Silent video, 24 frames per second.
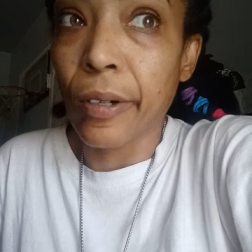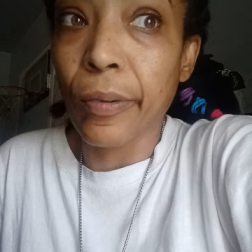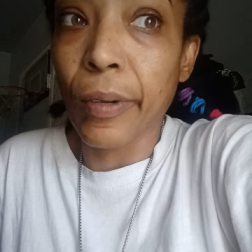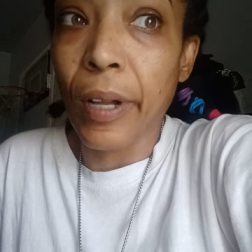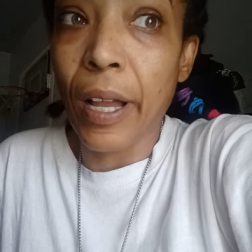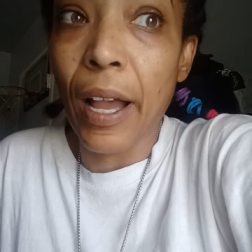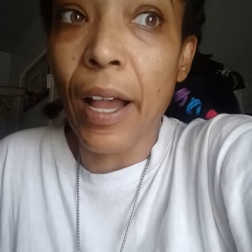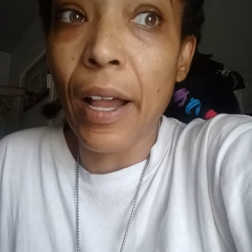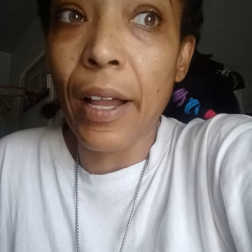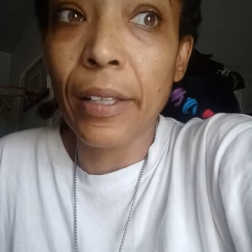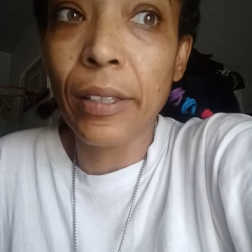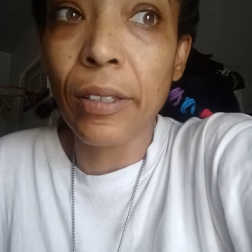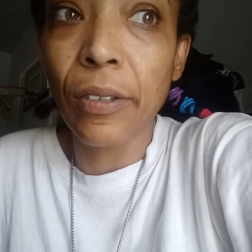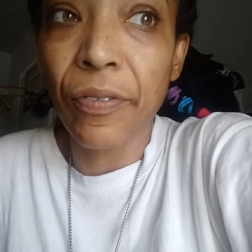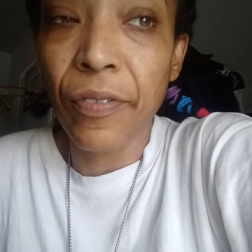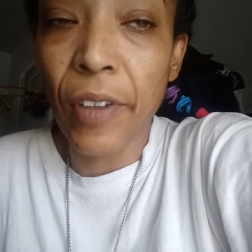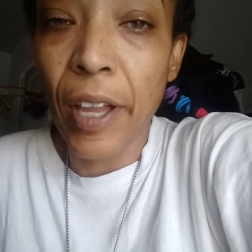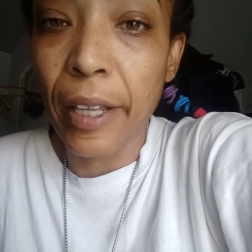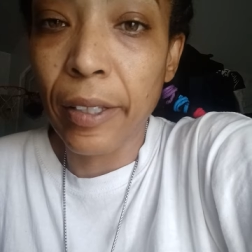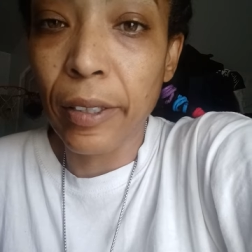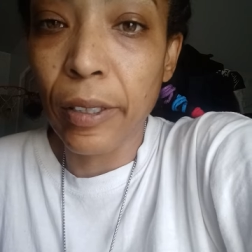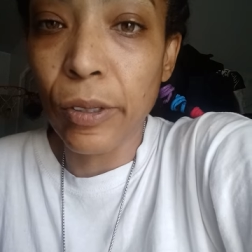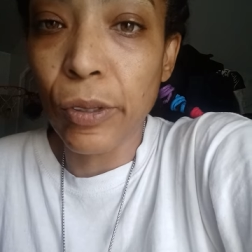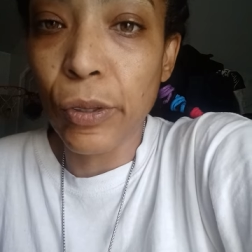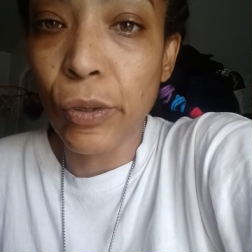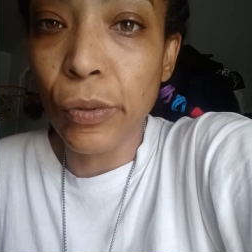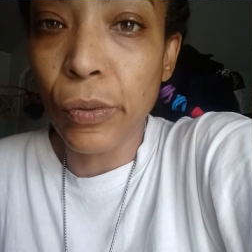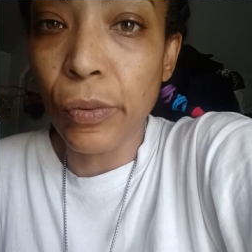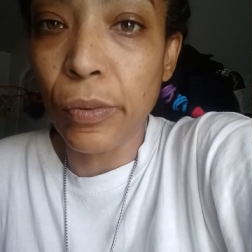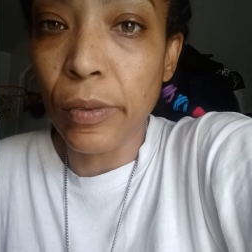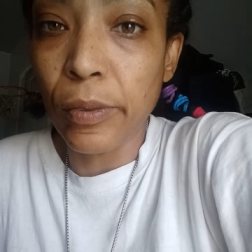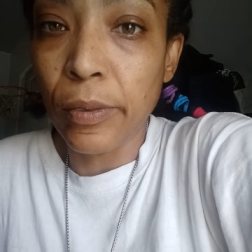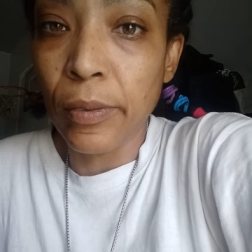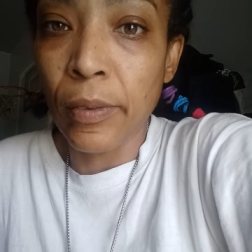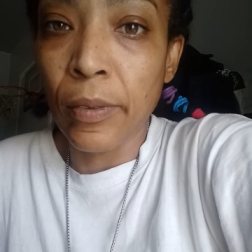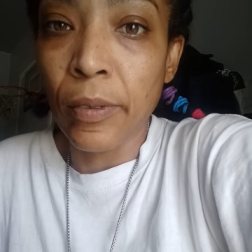hide the fact that
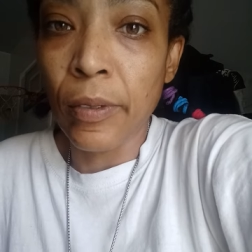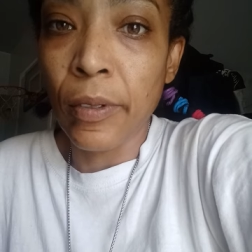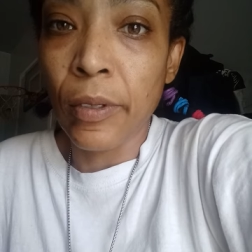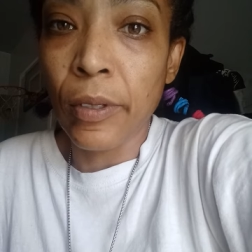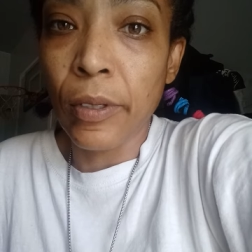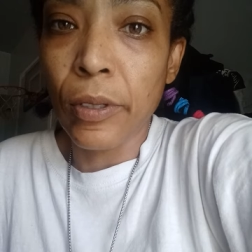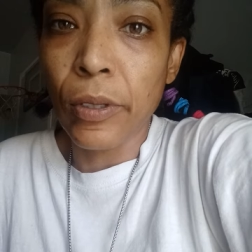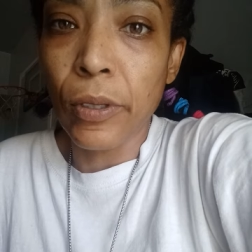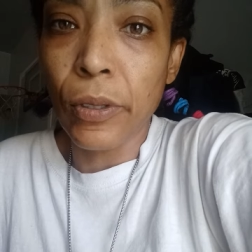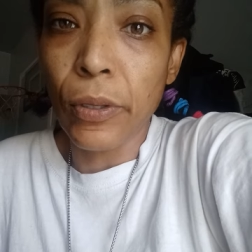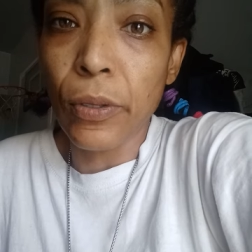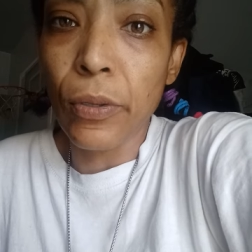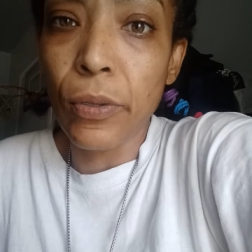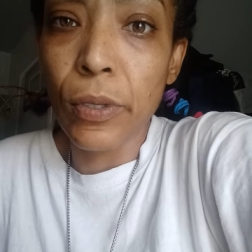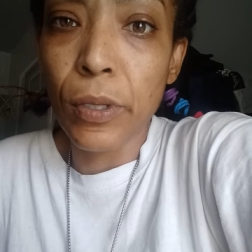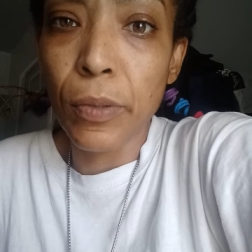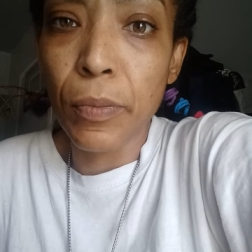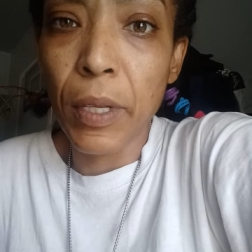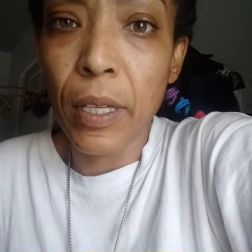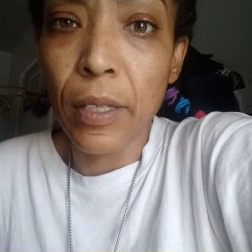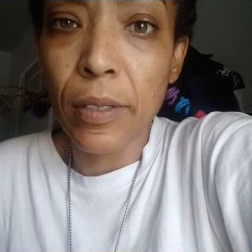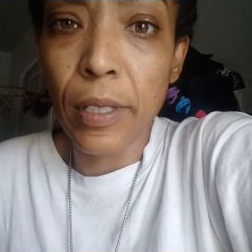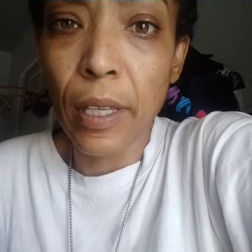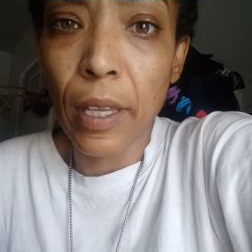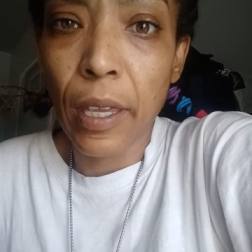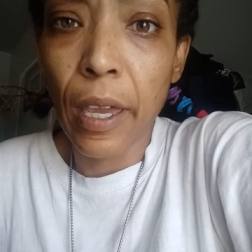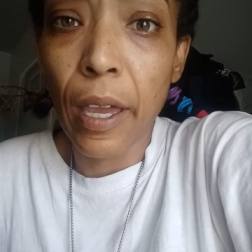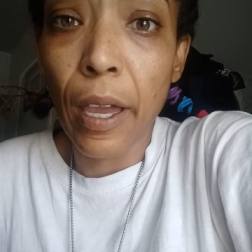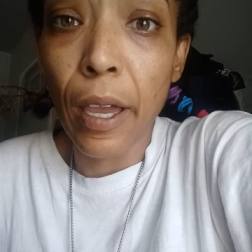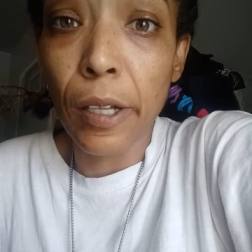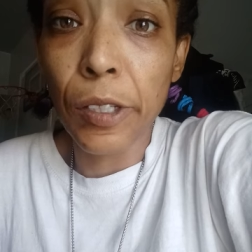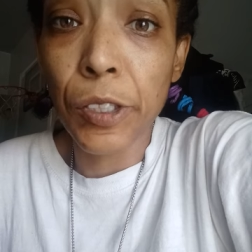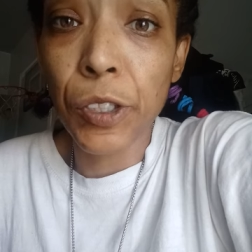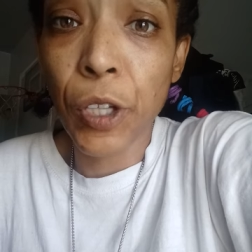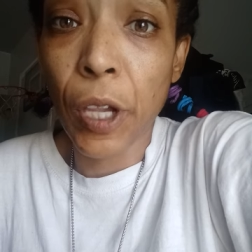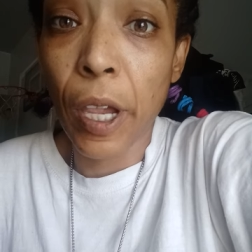you use me as a
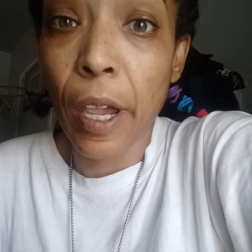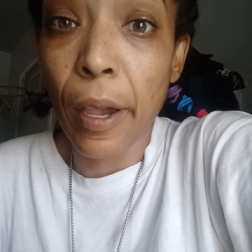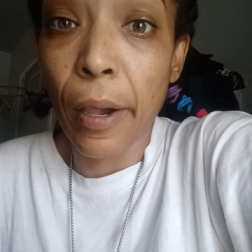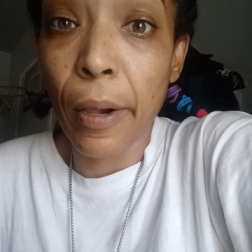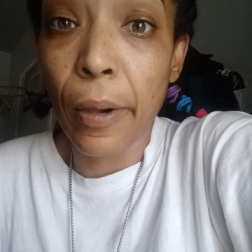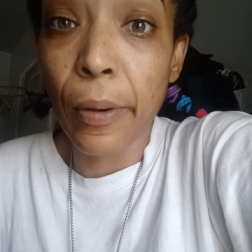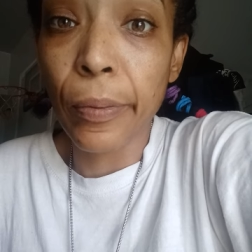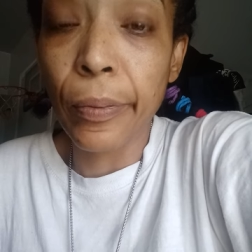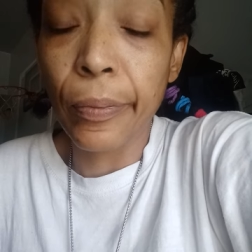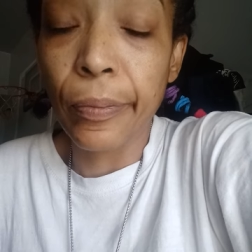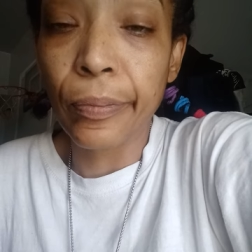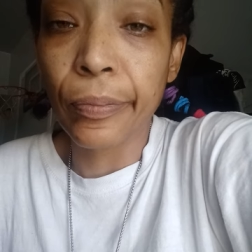cash cow.